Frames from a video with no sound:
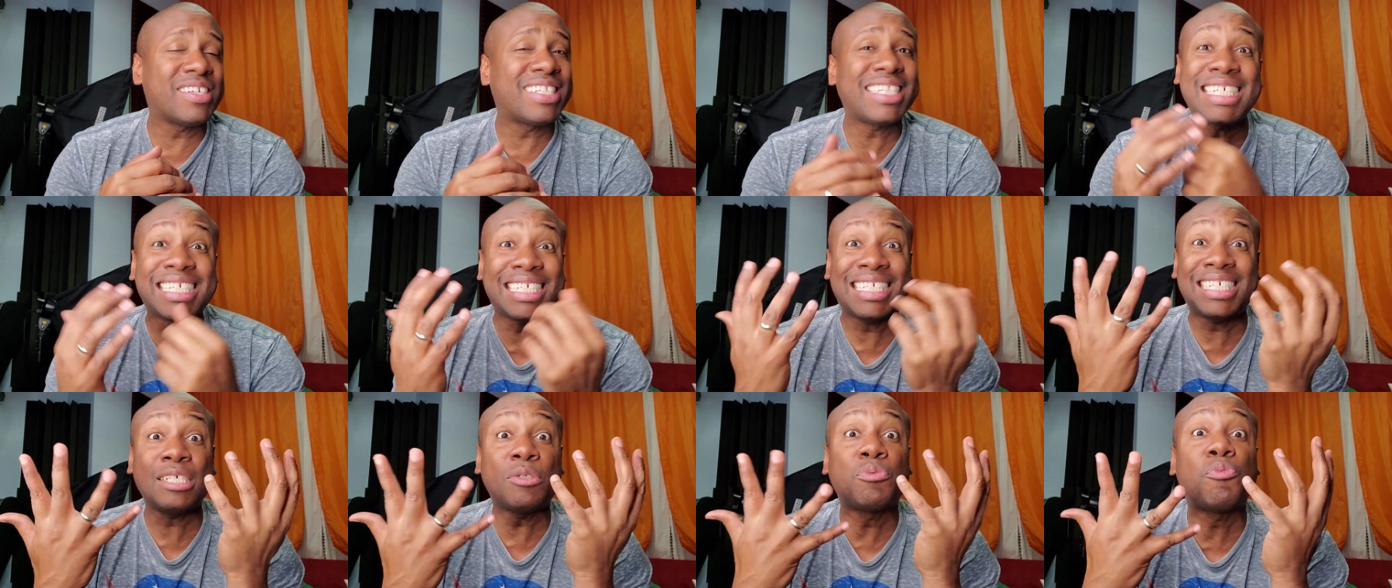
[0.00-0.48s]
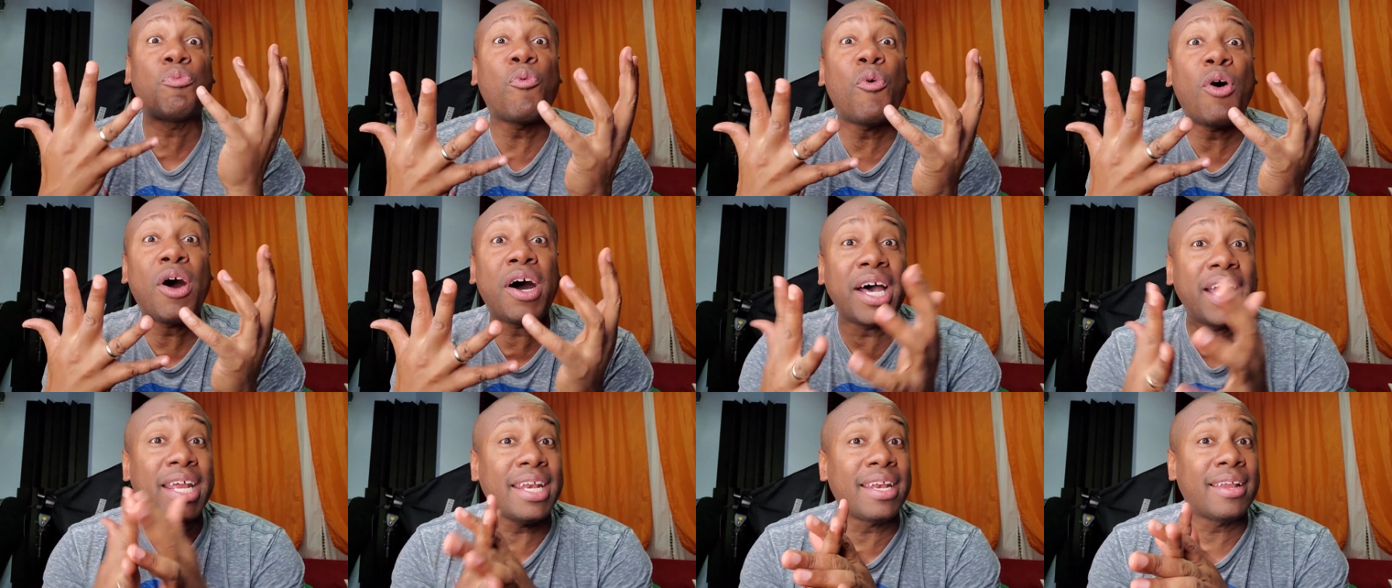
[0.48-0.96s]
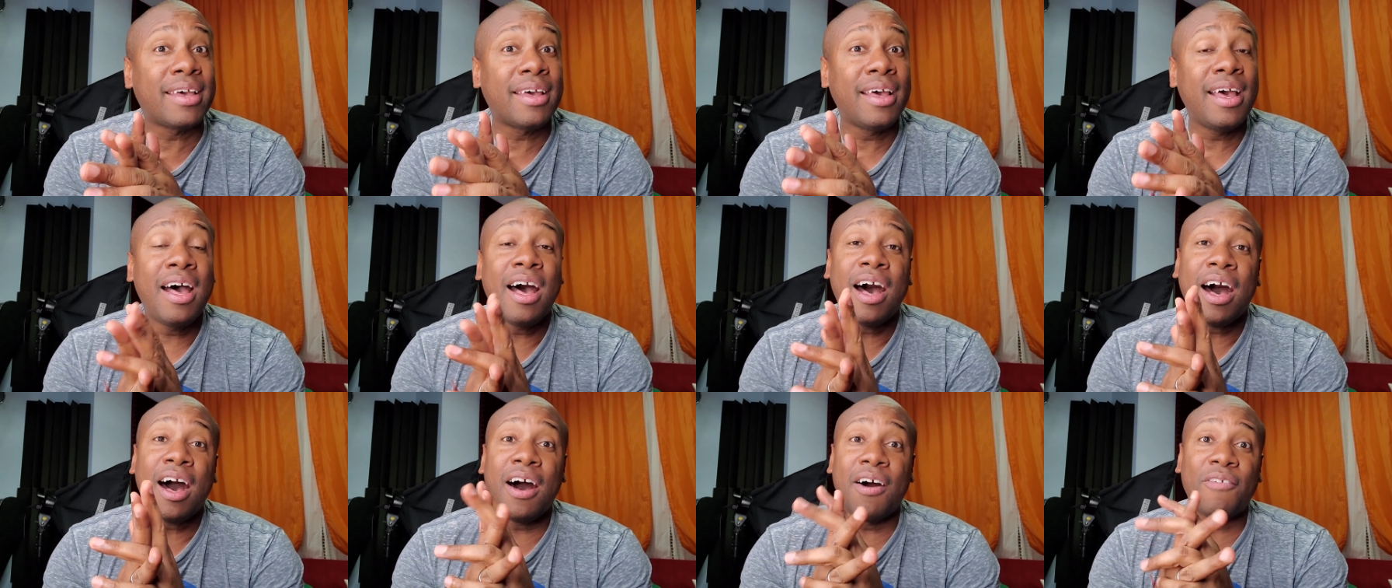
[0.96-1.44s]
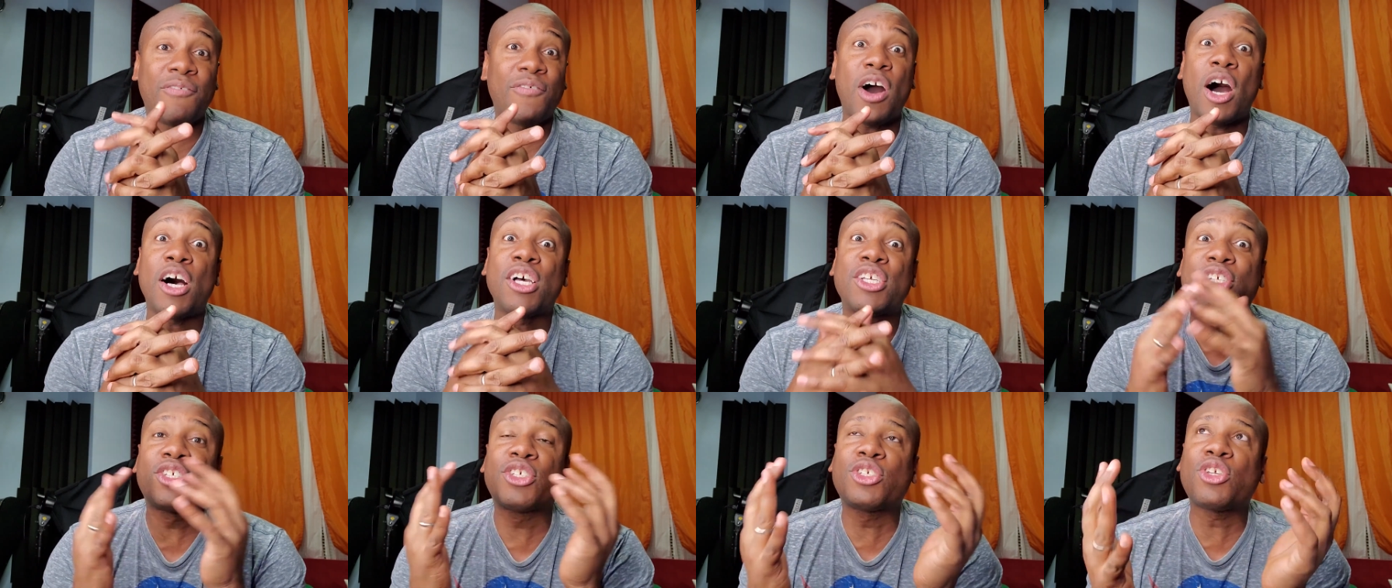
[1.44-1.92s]
This is just one of
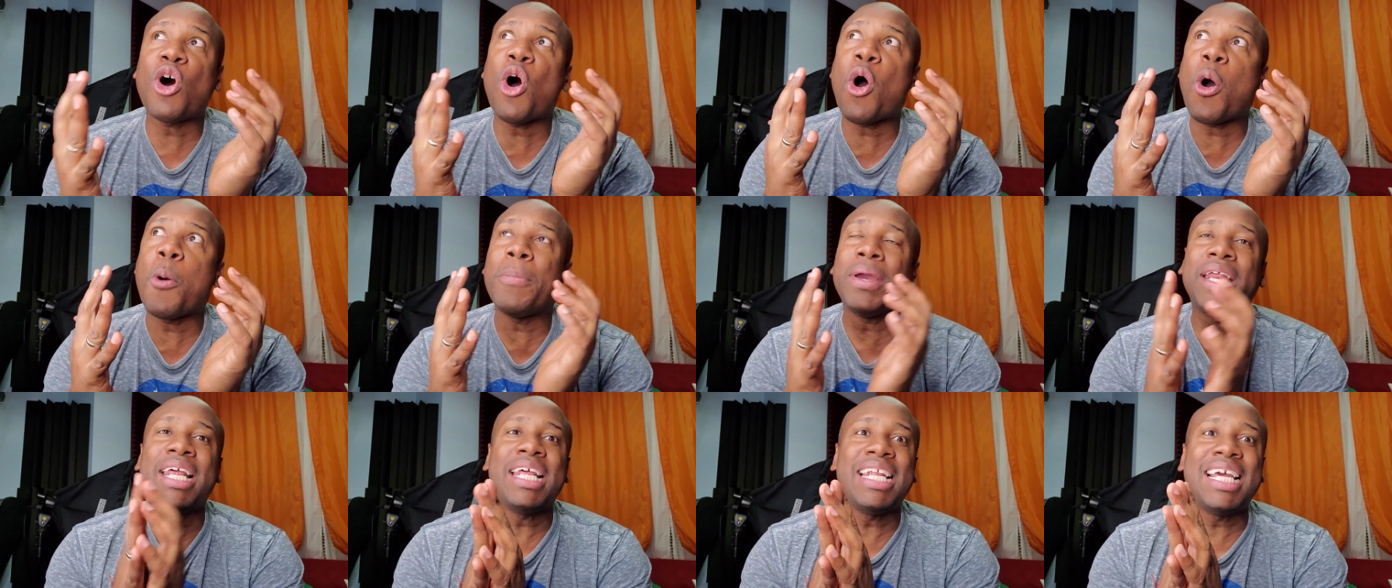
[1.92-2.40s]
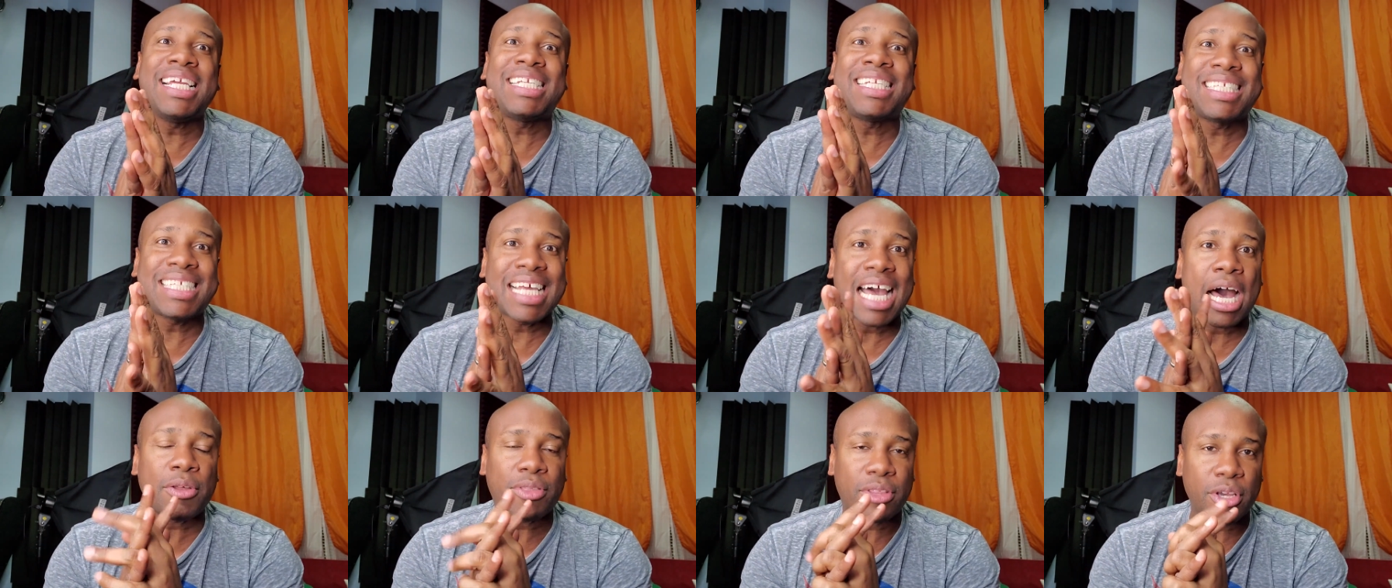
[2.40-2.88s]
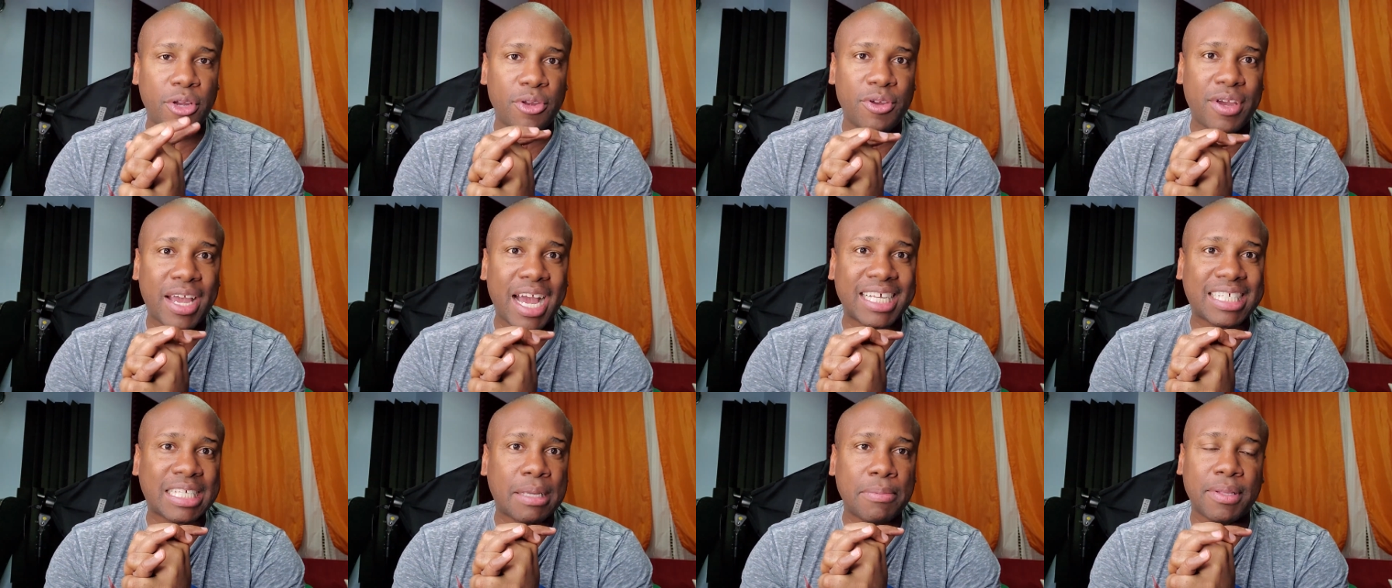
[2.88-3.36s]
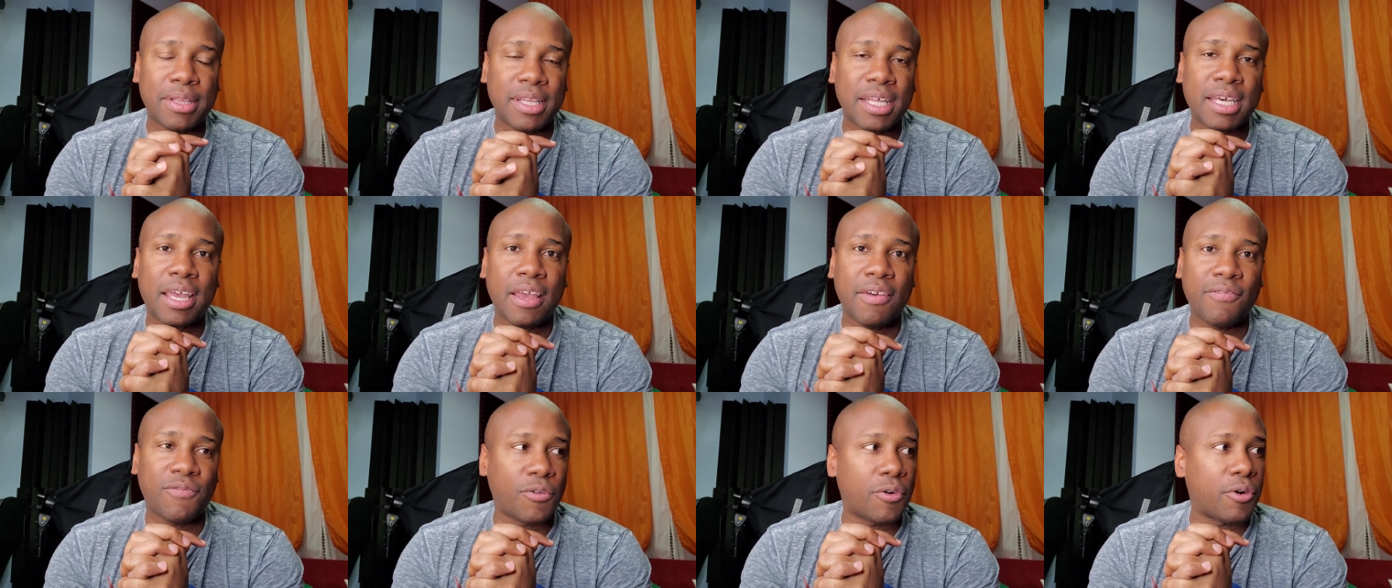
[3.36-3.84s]
so many niches out there you guys could be
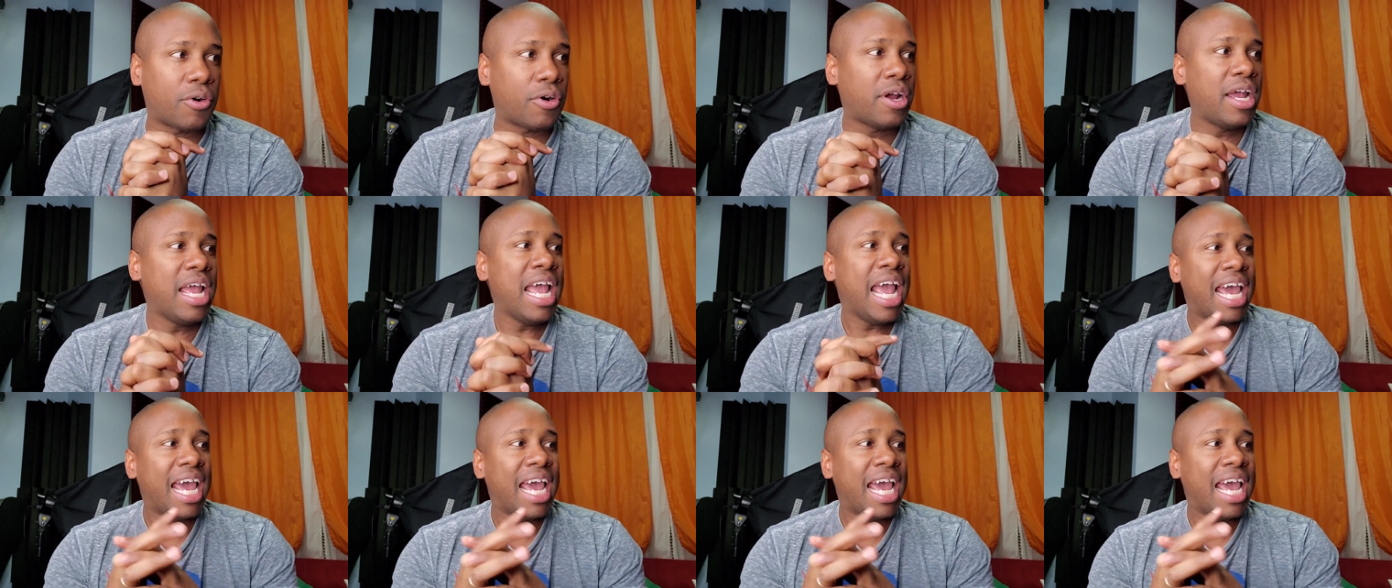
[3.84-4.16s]
looking for.